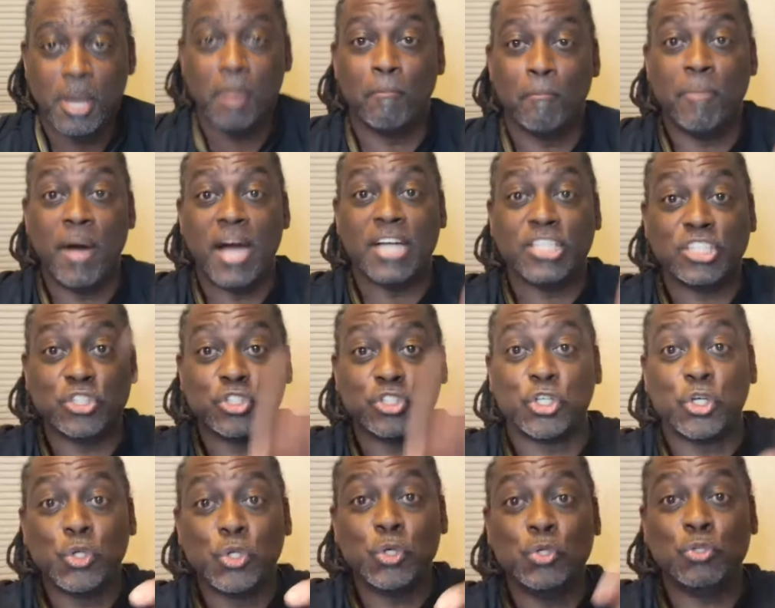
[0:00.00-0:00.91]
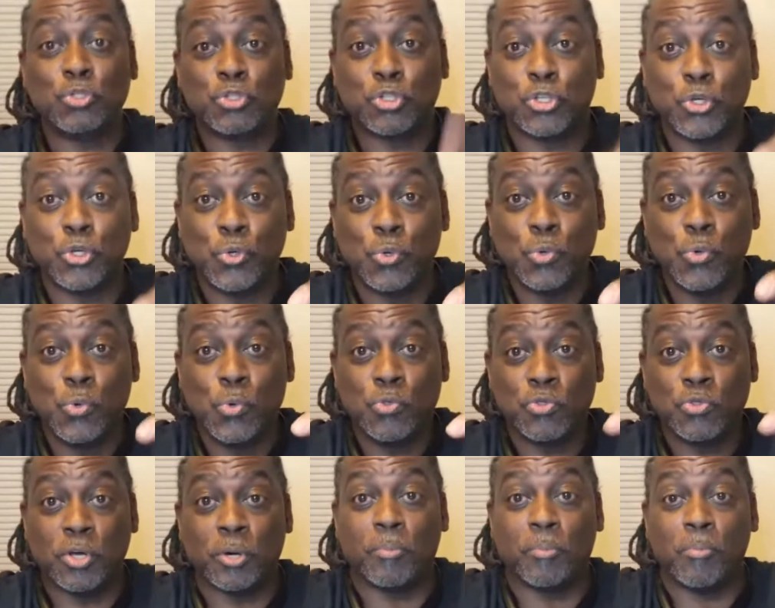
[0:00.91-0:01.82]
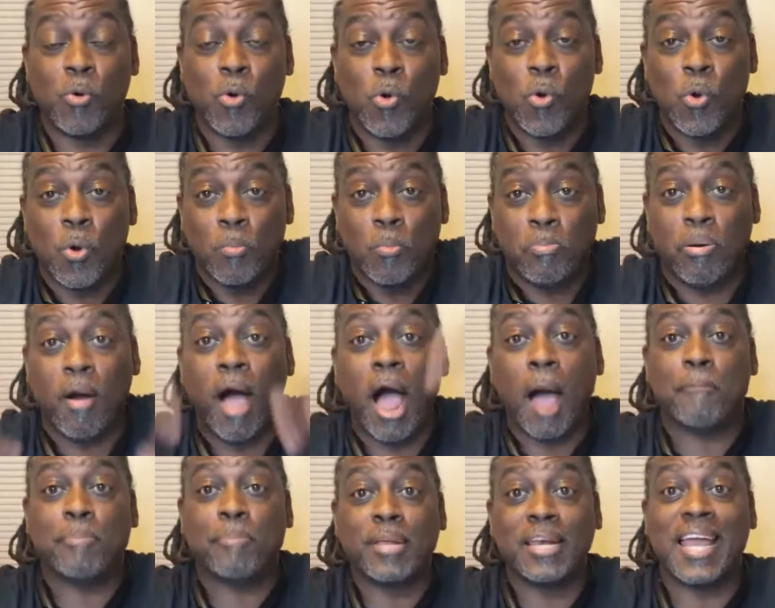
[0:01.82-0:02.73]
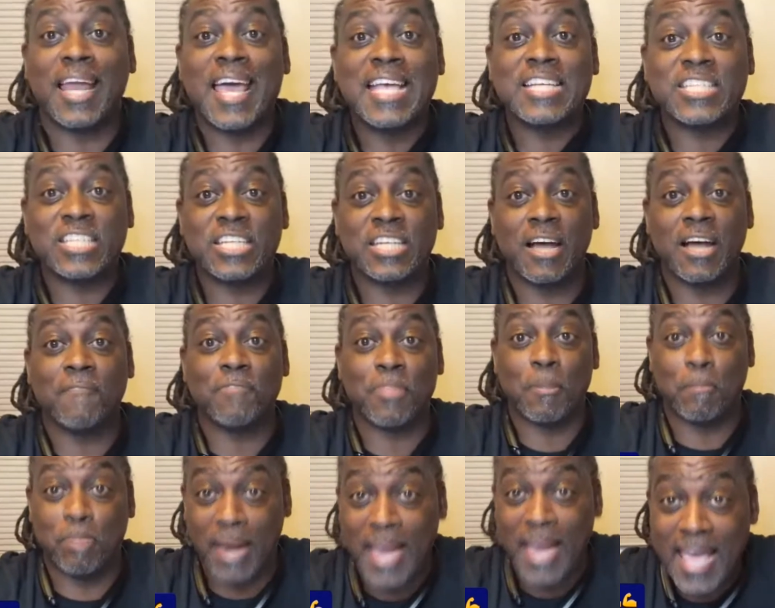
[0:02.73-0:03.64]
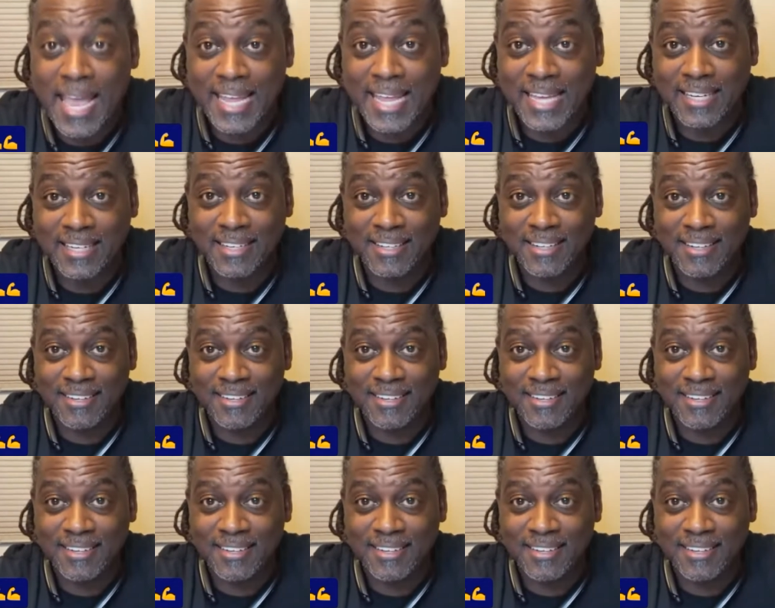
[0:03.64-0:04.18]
but due to the population of the planet,